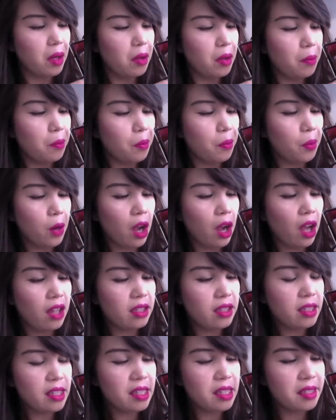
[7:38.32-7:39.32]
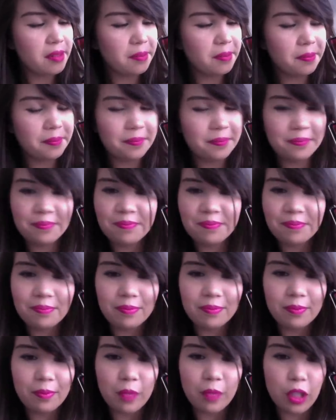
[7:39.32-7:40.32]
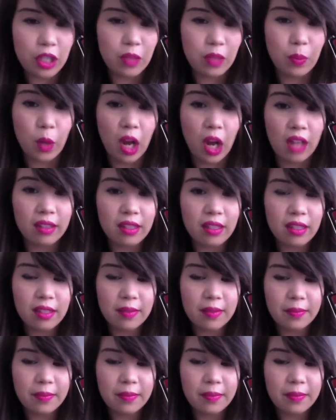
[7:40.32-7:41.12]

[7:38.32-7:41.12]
Bronze, which is bronze.